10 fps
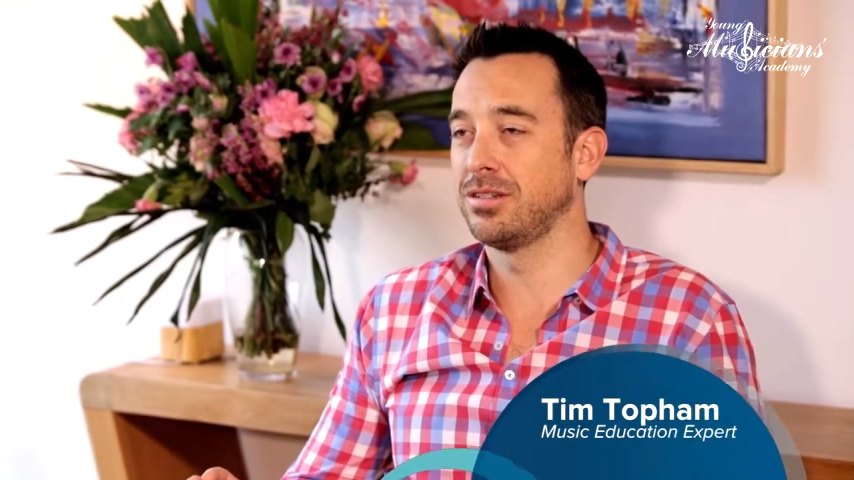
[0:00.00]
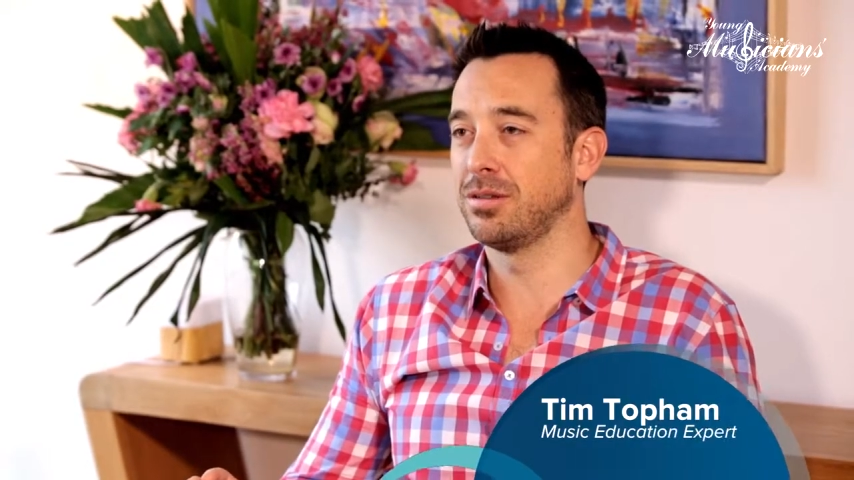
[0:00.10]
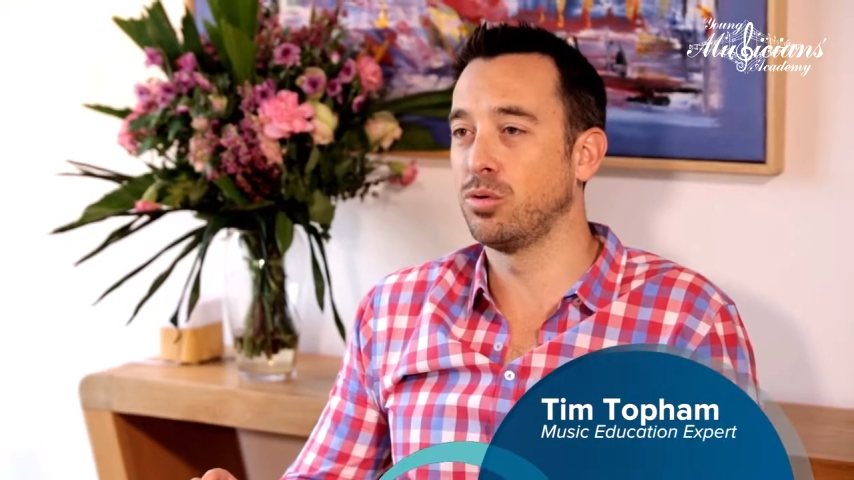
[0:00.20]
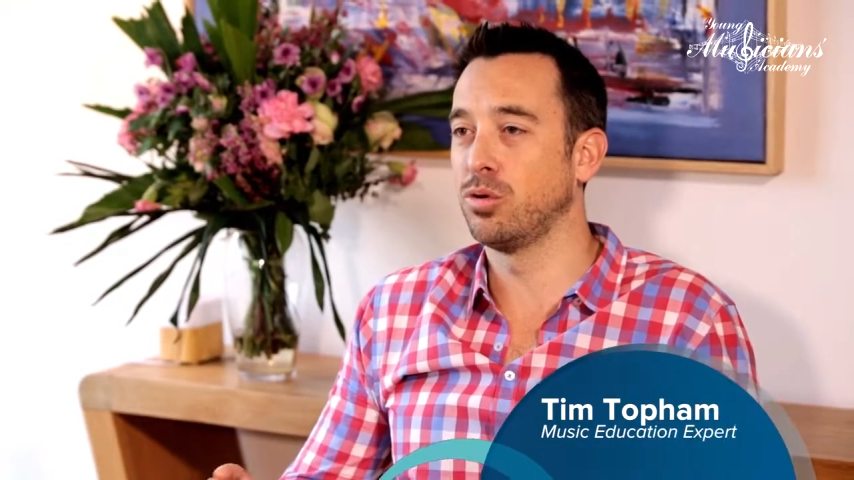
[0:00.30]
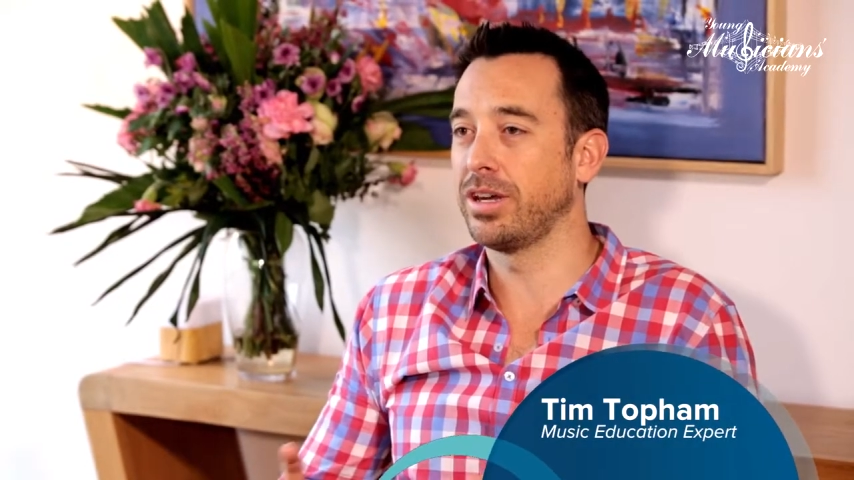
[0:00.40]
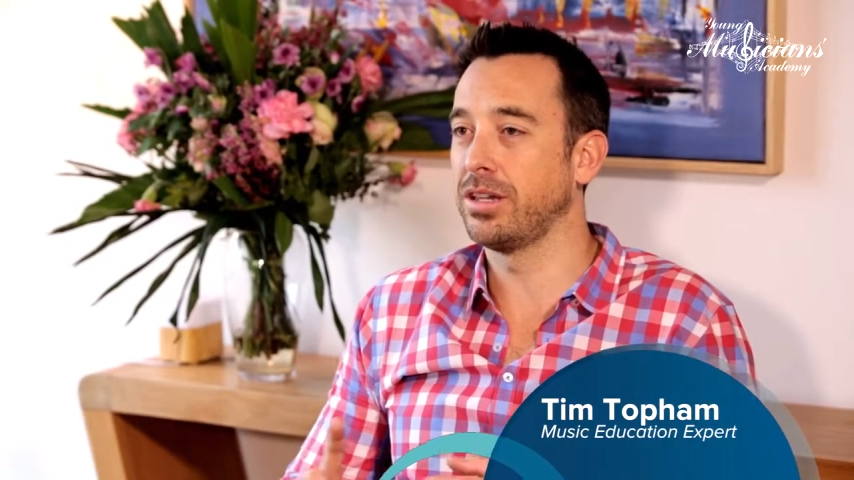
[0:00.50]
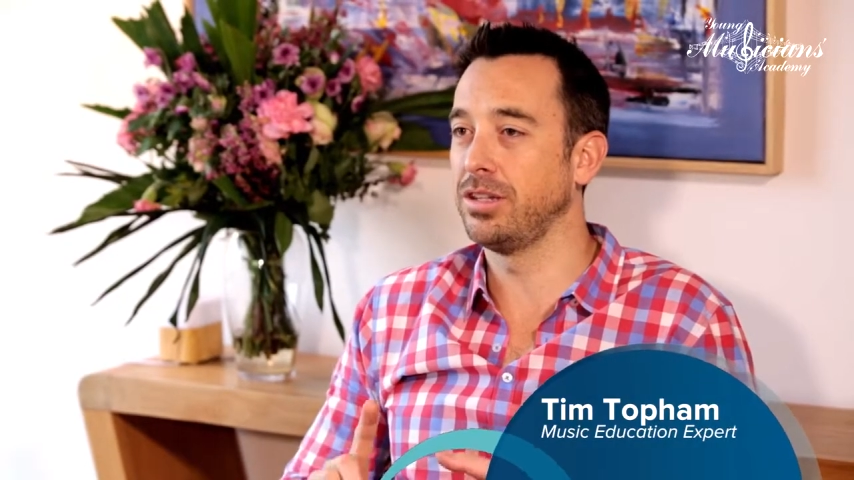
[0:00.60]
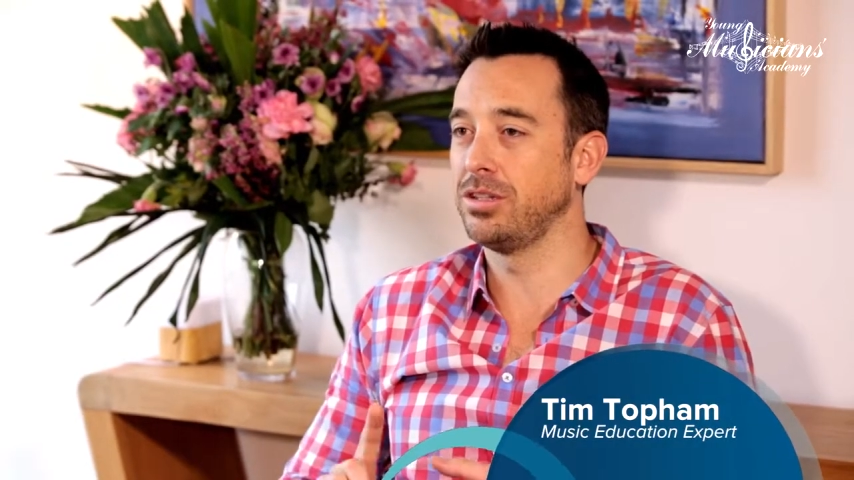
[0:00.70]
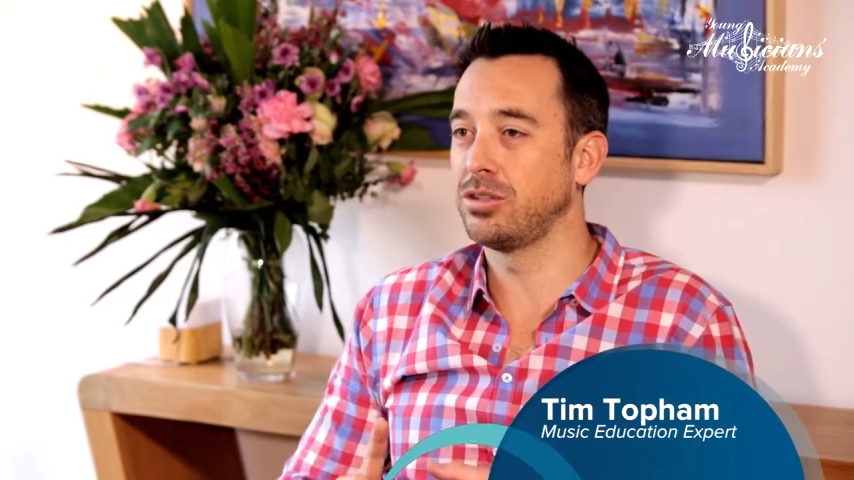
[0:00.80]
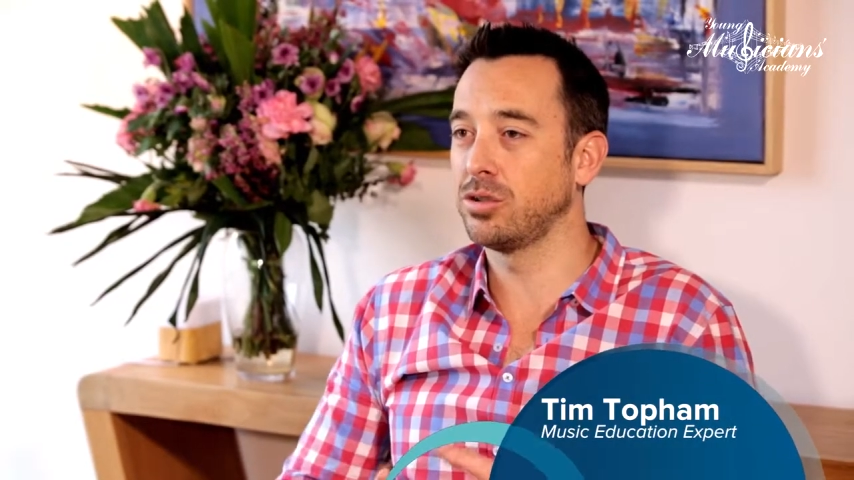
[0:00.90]
the more they'll
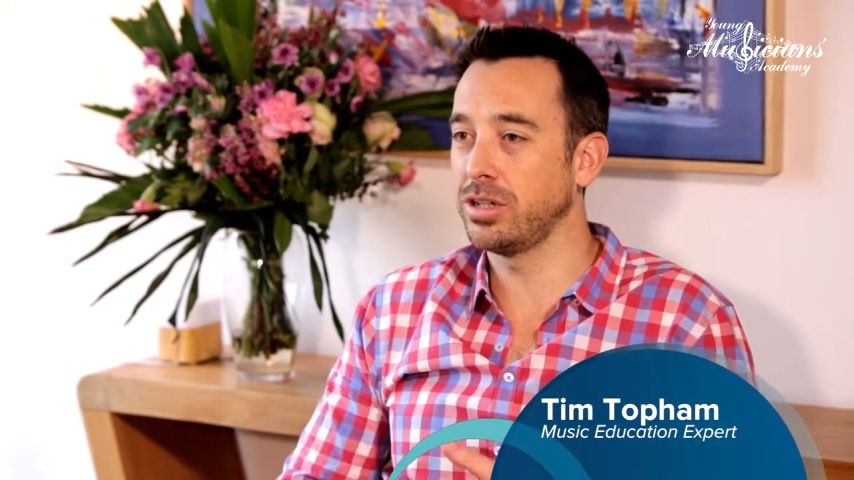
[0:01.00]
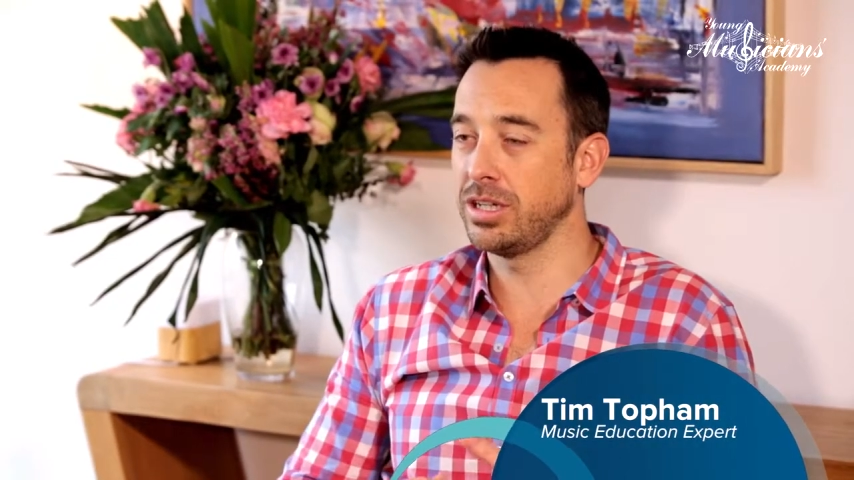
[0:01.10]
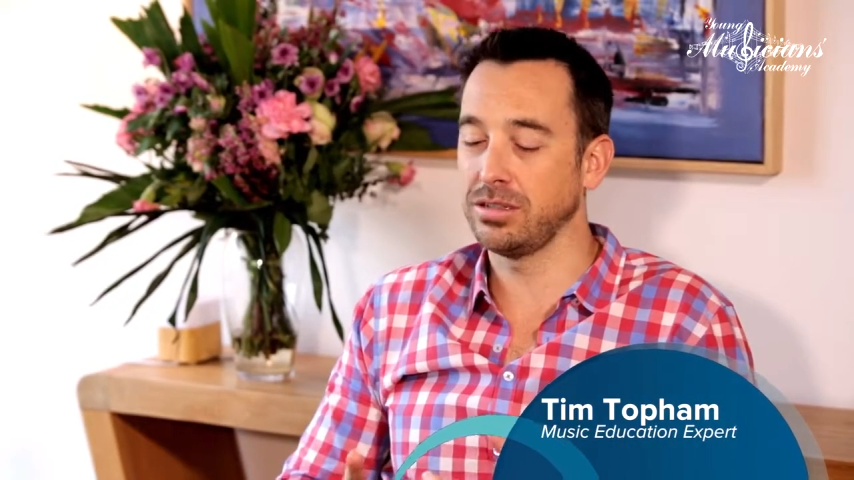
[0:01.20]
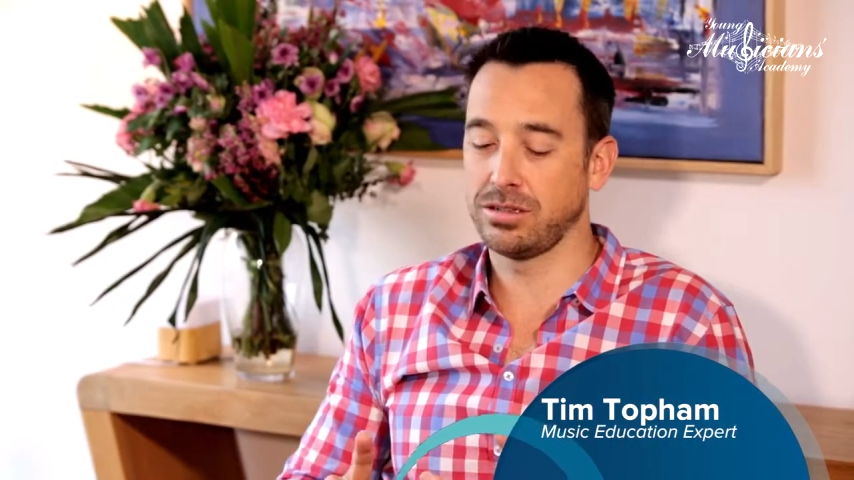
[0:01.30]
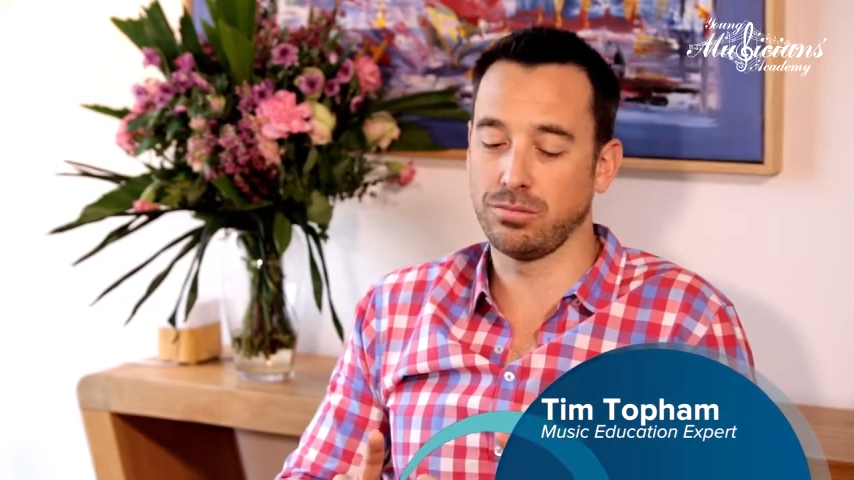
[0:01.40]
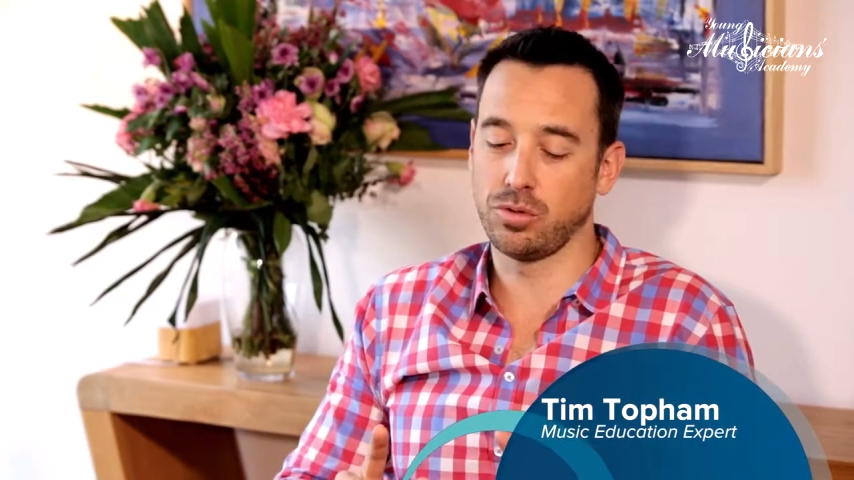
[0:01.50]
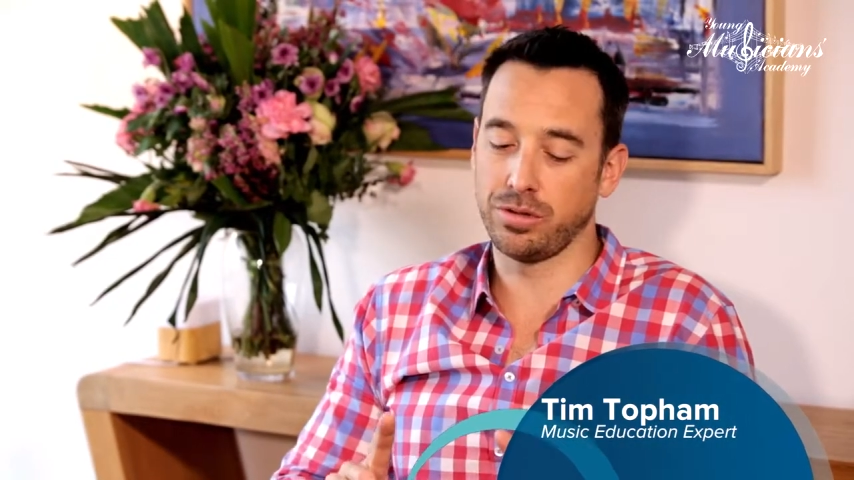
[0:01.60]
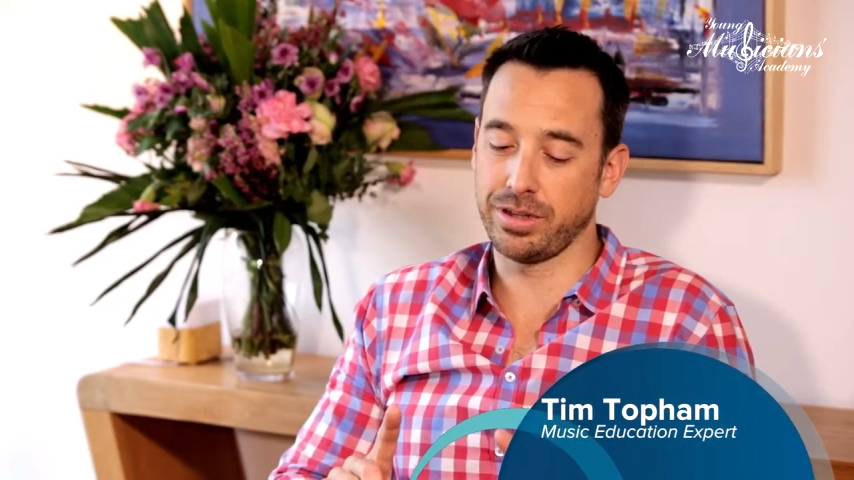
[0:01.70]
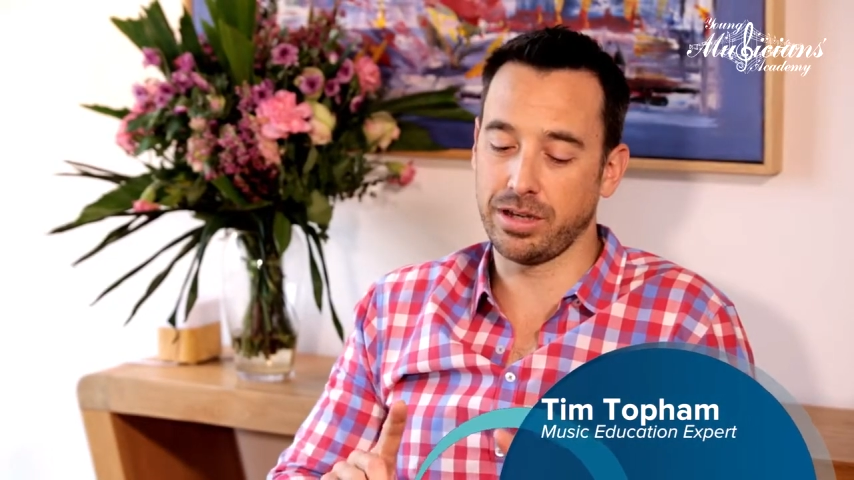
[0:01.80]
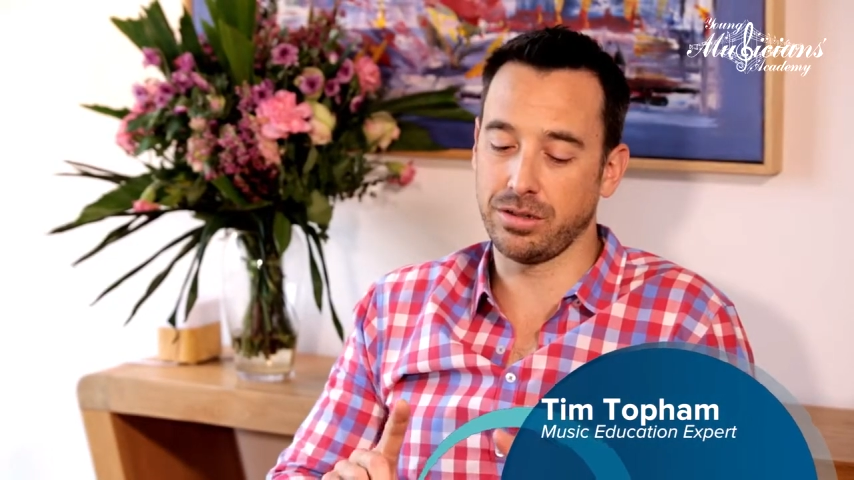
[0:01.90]
enjoy,
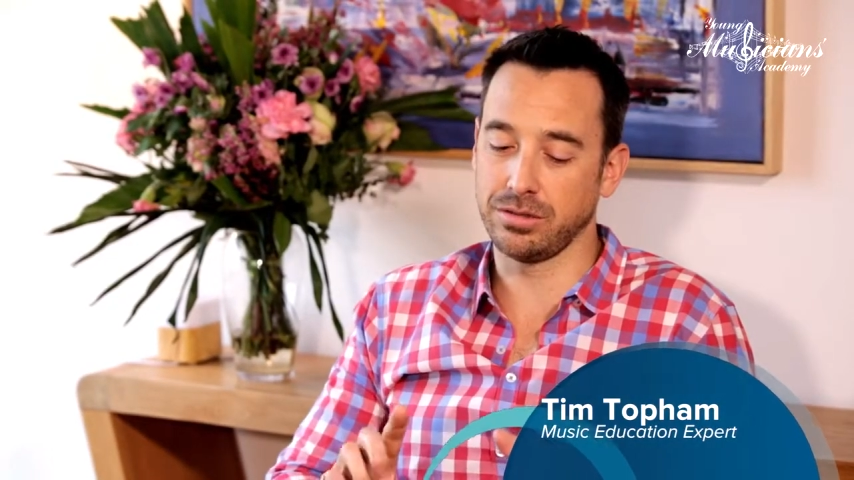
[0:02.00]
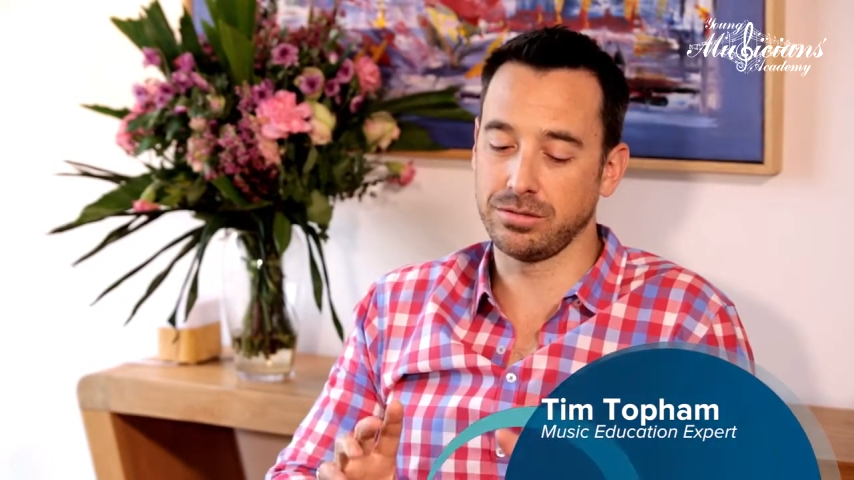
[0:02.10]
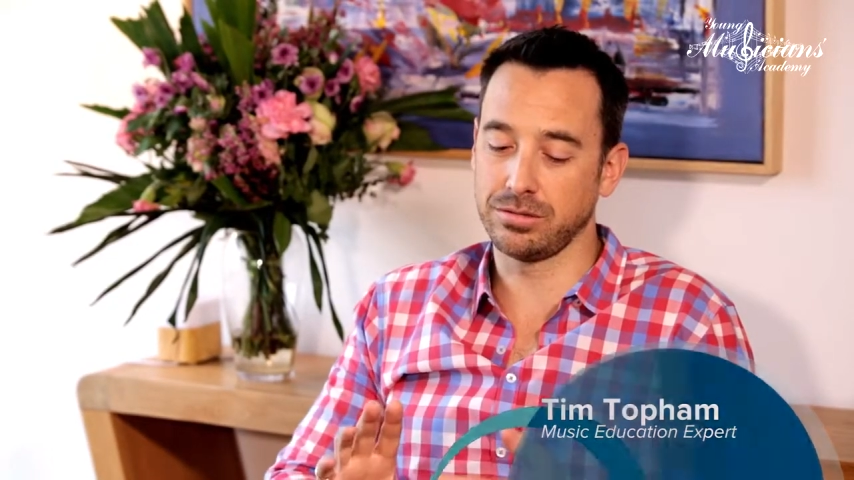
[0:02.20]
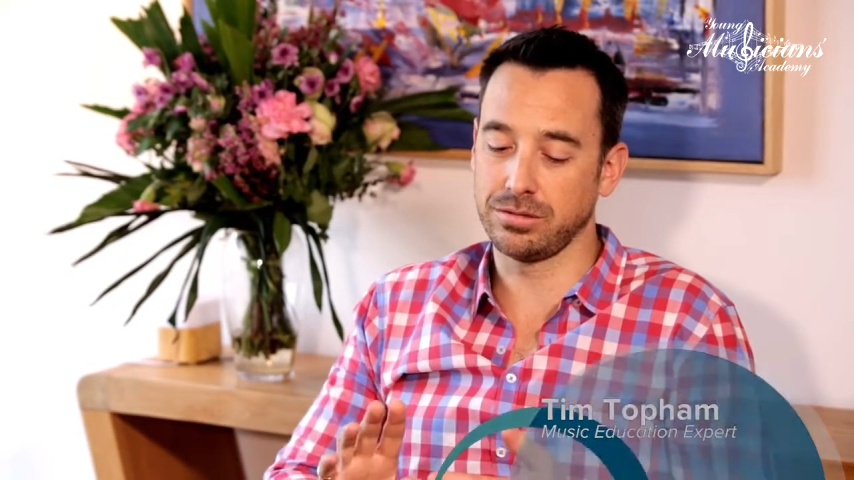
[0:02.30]
the